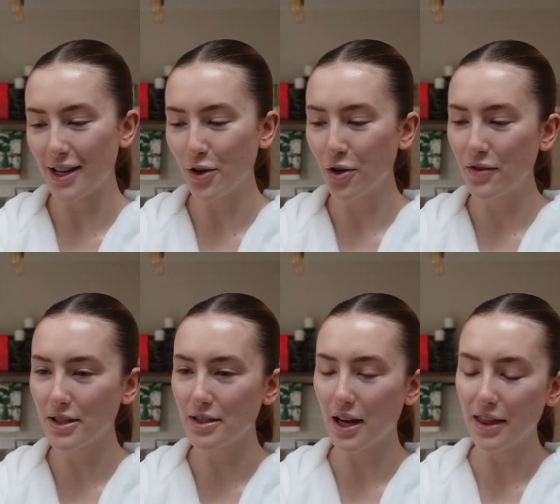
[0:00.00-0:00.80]
I don't know if
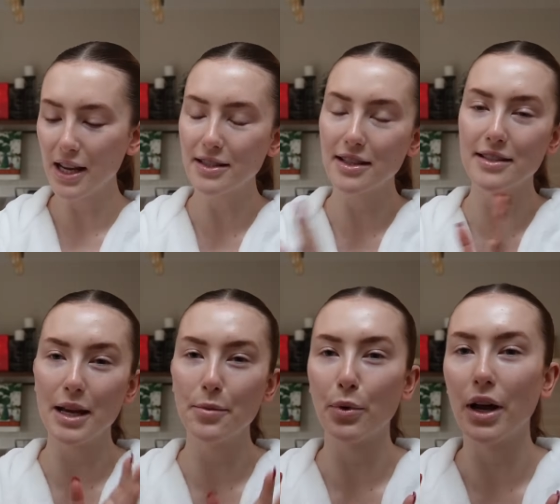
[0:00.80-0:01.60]
it's, I think it's the
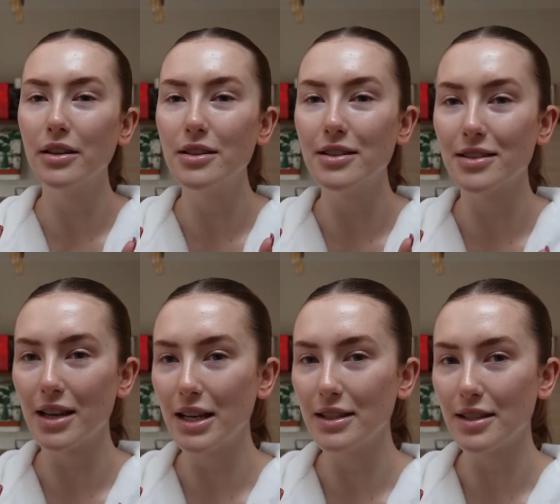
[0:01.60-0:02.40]
same brand as
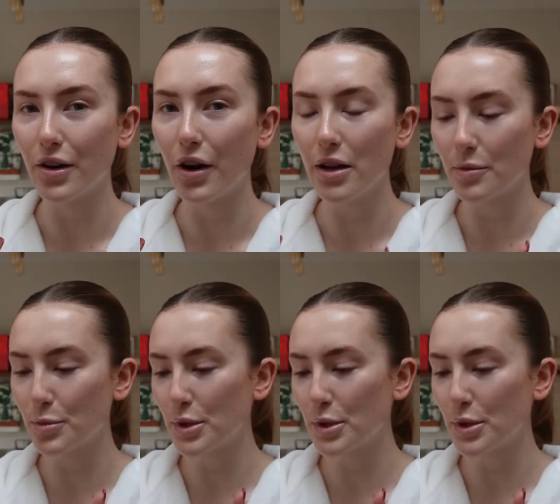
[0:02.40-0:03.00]
Skinny Syrups.